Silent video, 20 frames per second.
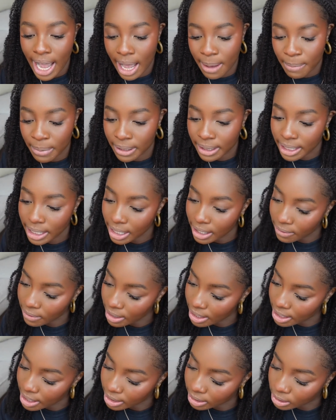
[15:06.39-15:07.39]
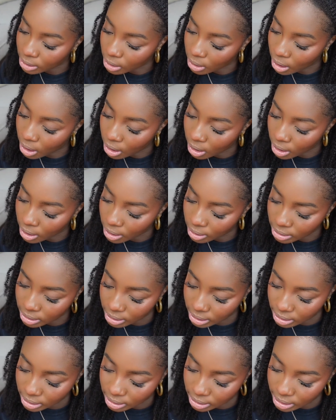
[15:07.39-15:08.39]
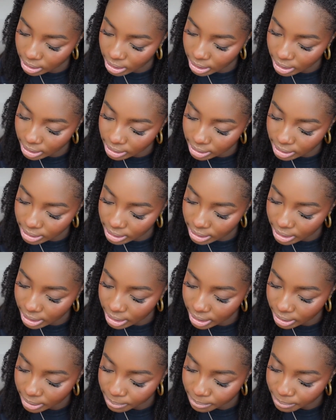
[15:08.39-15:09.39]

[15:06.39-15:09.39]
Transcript: I believe it is called, let's see.